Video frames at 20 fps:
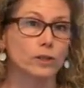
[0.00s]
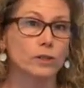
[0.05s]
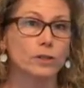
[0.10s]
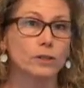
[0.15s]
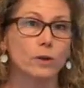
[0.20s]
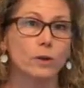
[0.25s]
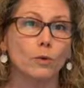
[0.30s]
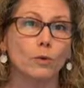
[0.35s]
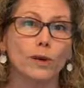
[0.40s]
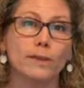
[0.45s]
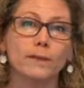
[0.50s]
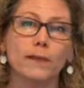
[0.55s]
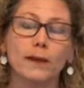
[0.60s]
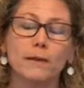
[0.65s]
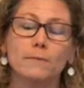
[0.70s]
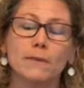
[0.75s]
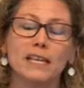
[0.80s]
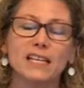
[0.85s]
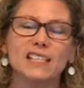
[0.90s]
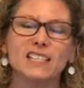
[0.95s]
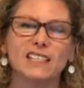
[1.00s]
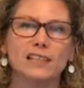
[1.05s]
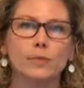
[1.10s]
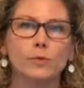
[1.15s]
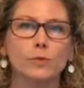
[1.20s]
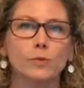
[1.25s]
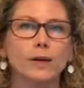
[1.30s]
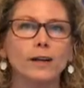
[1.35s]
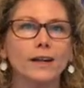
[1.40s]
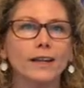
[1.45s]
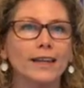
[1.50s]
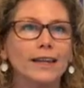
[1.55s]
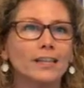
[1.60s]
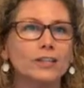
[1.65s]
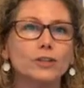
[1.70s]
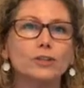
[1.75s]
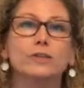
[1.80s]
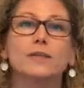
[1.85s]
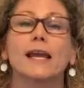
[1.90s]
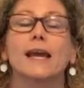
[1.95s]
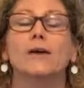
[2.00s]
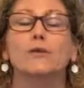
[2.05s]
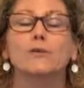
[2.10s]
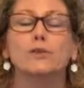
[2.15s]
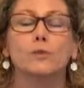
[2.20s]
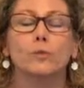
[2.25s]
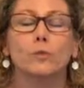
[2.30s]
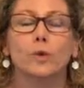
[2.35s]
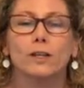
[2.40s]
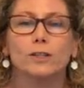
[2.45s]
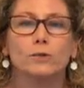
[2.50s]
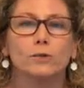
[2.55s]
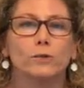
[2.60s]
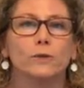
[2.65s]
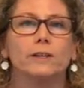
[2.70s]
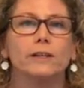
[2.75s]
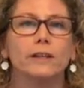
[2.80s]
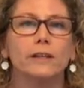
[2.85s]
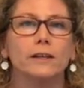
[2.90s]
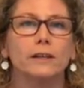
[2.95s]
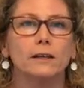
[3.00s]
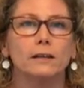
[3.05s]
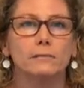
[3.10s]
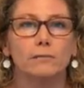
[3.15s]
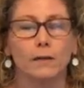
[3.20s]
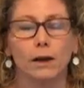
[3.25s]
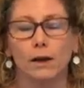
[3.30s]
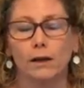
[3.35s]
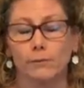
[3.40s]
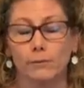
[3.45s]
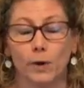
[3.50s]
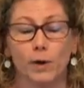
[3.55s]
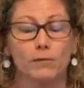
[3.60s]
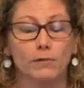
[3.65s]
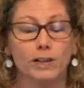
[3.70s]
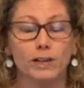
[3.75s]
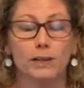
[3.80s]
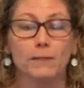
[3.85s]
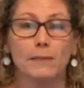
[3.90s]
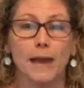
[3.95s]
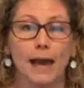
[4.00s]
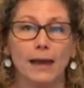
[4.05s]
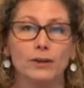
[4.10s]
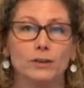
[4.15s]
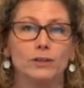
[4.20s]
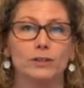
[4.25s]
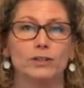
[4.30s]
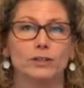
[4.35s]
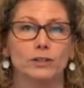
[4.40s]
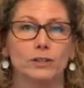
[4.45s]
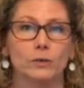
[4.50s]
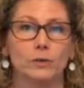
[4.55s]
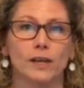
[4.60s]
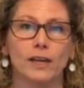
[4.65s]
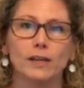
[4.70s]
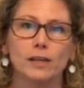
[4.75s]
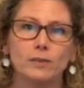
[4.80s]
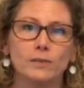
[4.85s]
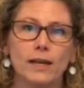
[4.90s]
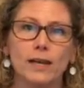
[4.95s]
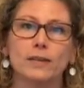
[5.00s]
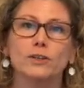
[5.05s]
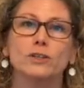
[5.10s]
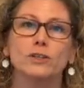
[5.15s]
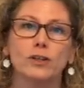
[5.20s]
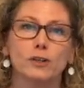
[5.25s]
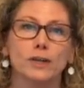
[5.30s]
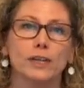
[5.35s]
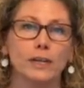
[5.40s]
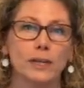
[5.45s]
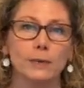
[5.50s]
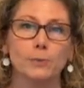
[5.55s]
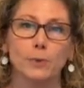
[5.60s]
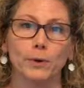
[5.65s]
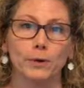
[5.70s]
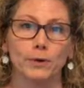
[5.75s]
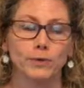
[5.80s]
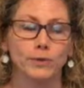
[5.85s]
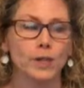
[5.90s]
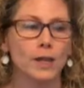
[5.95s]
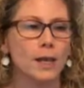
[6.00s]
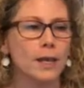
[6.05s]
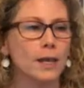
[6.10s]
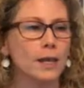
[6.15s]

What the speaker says: So what that means is we're going to get you down to what really matters to you, get you down to your keepers.